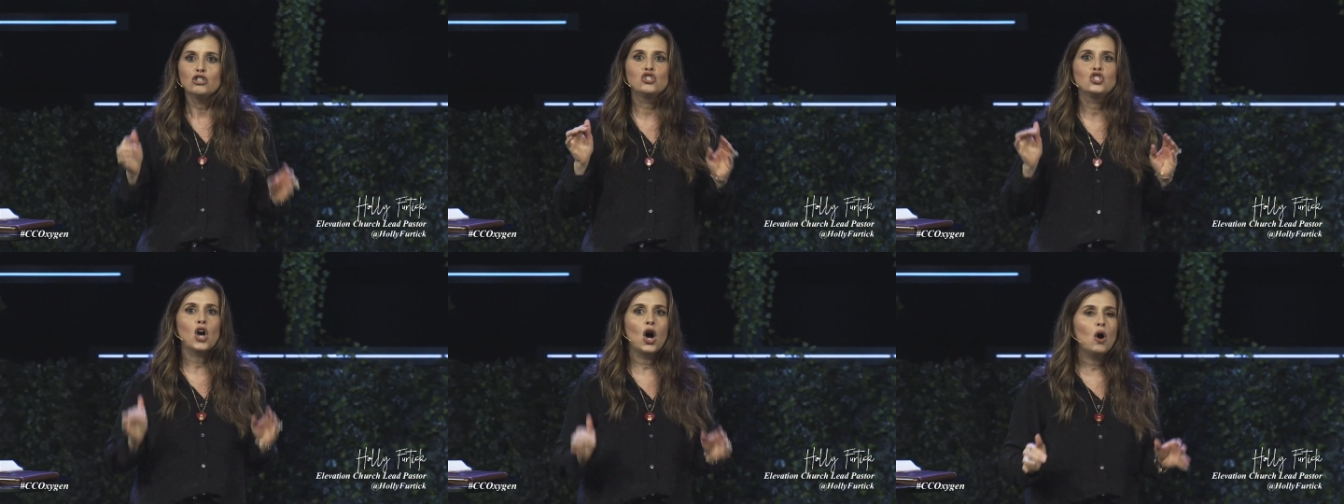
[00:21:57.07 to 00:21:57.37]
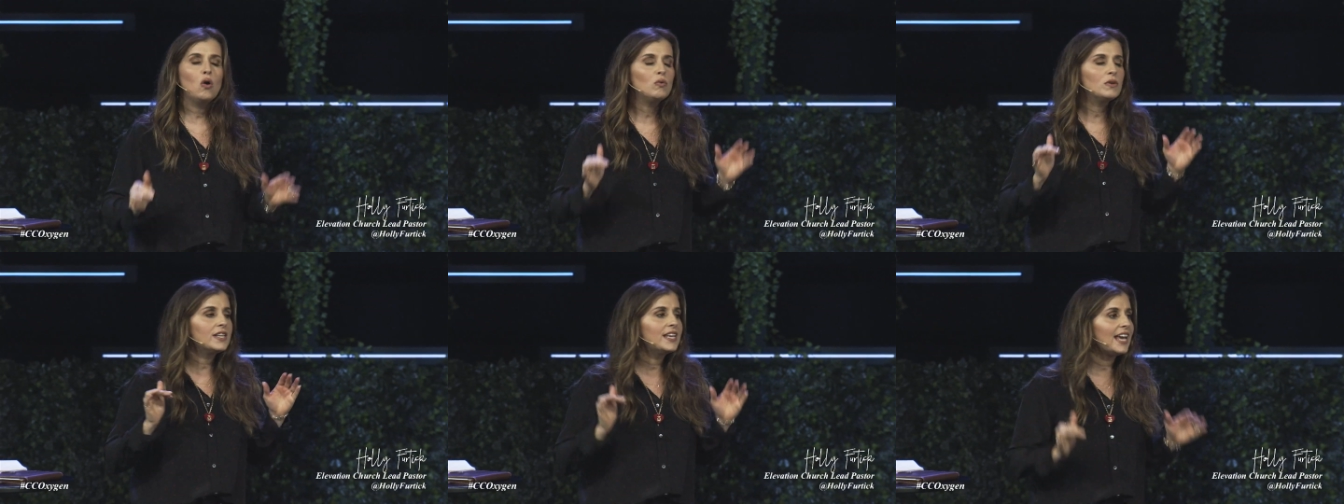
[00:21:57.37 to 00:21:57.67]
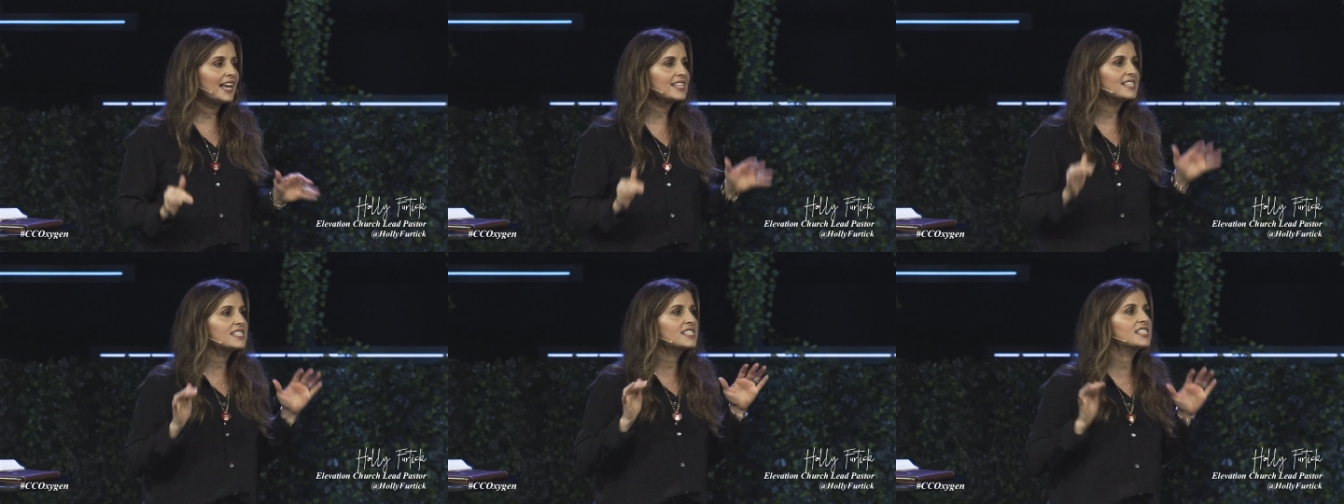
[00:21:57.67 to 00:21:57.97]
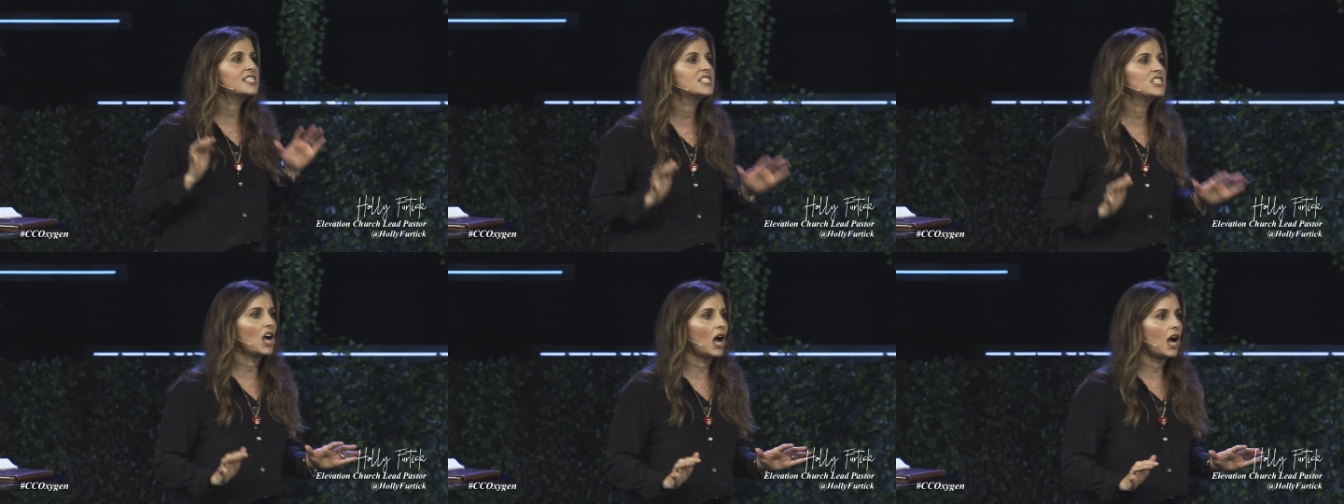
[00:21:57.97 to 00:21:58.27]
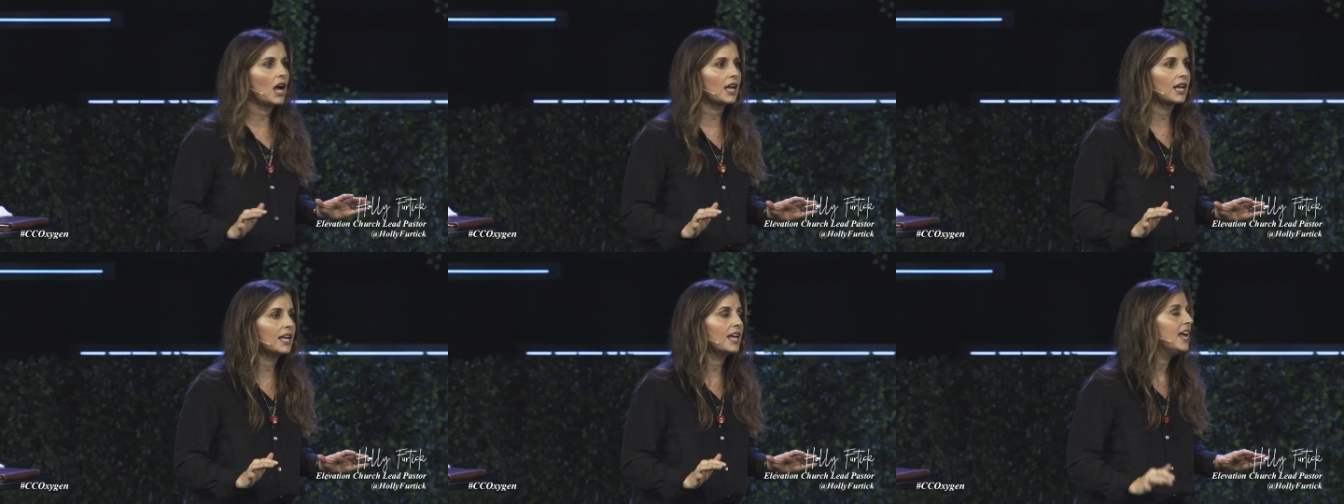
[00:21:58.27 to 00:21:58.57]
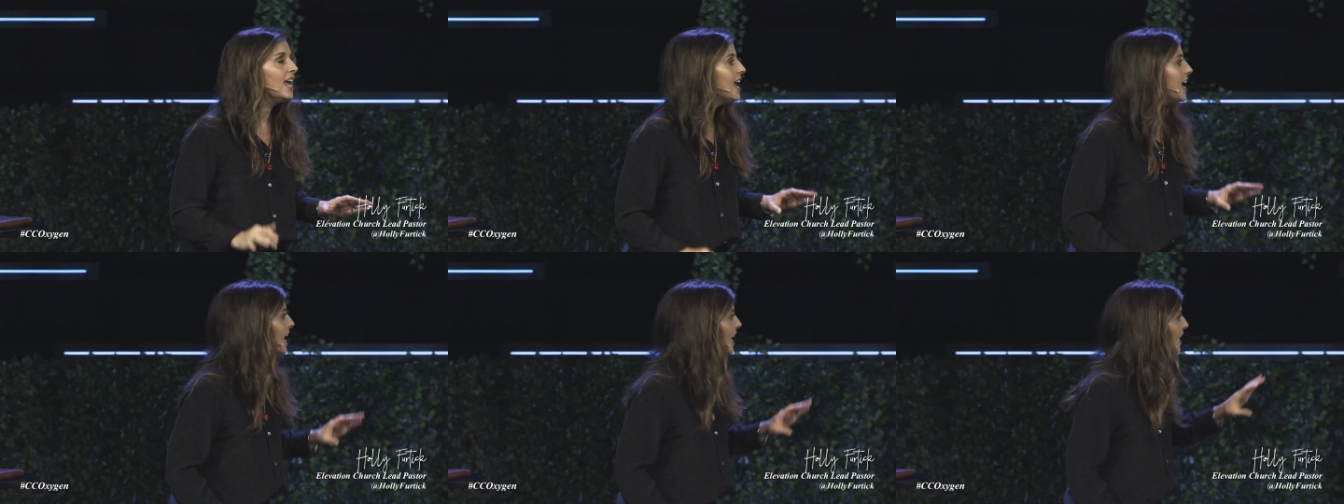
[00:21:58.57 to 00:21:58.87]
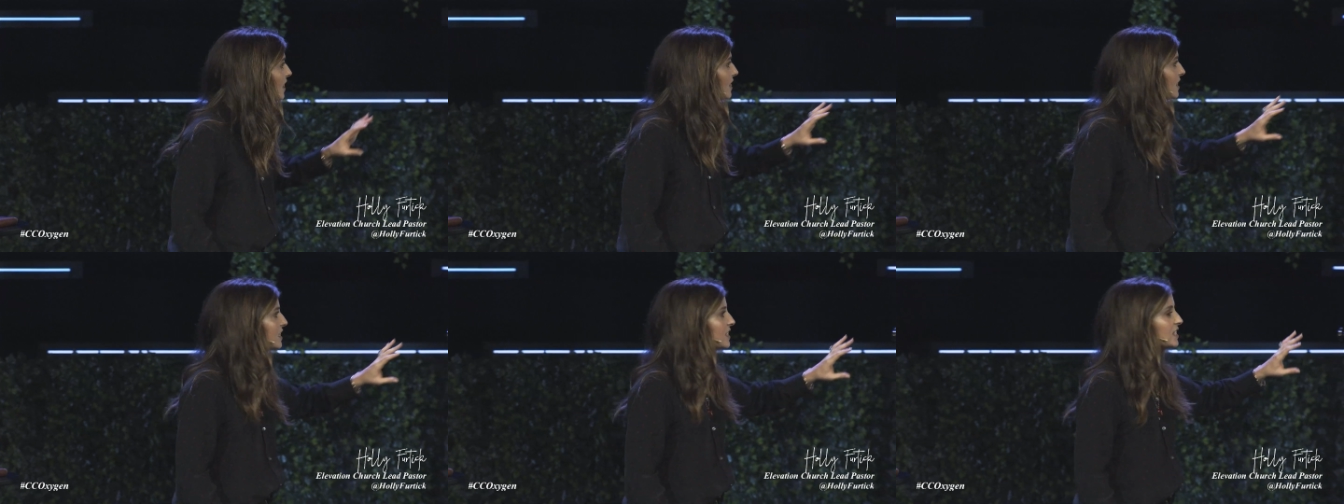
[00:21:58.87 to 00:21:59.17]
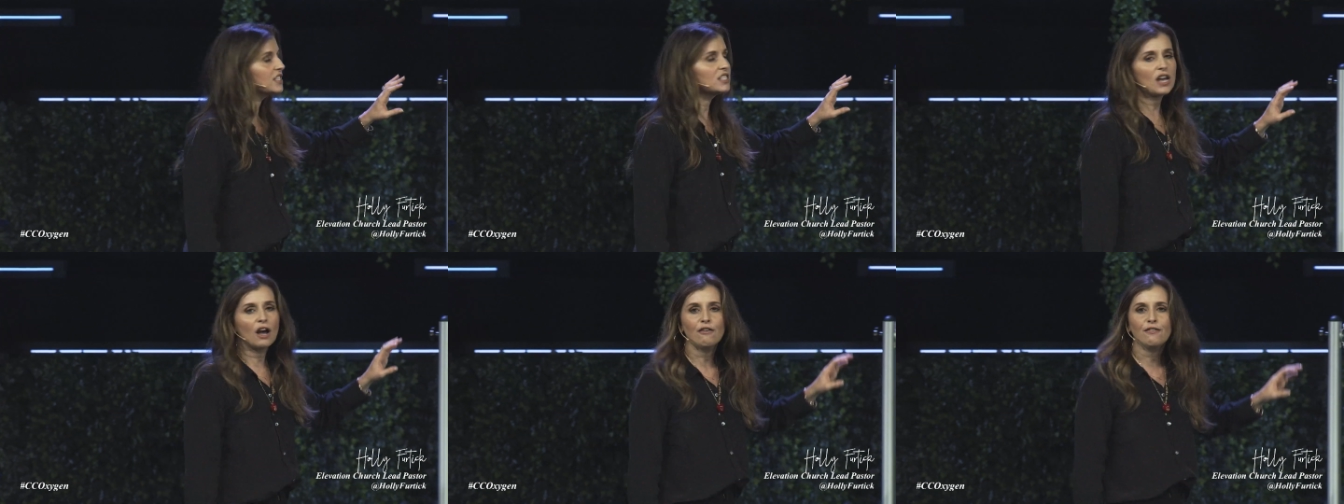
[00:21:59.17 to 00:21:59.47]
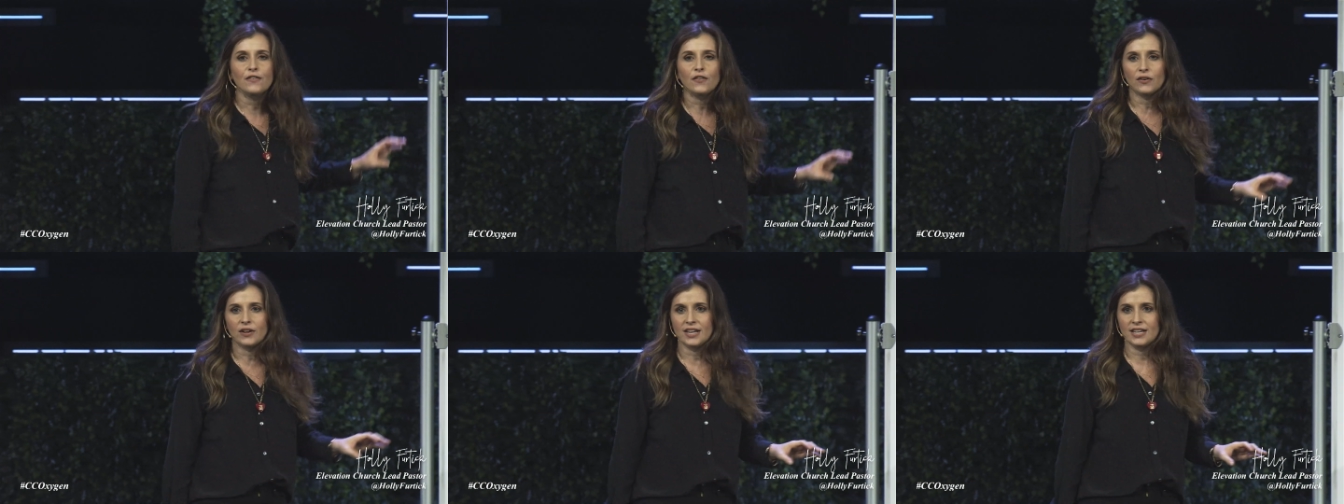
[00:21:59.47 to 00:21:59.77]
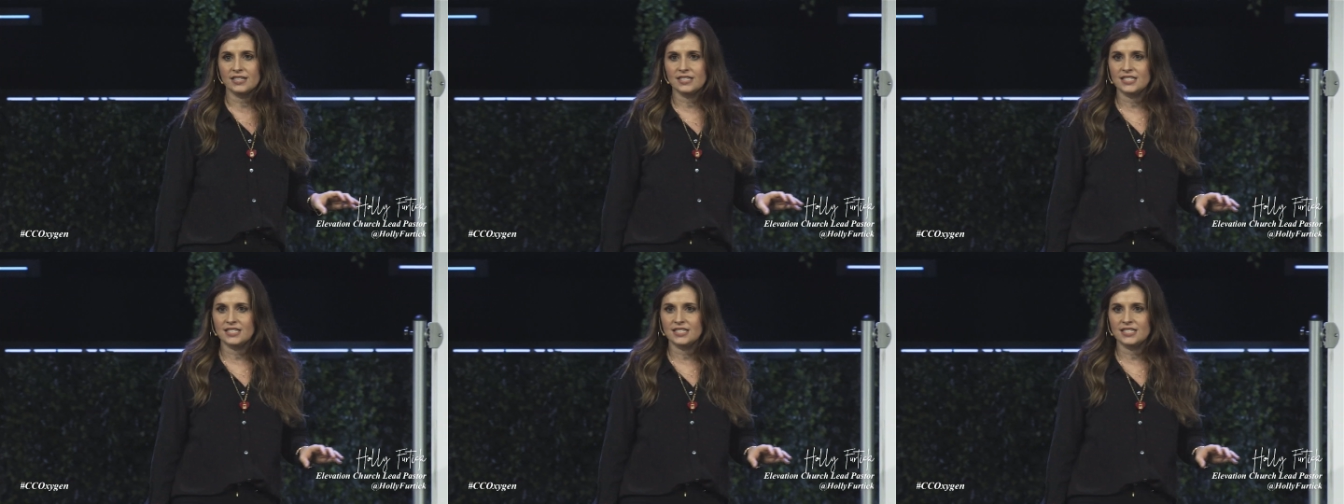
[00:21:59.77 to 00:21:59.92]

Don't get stuck in the suffering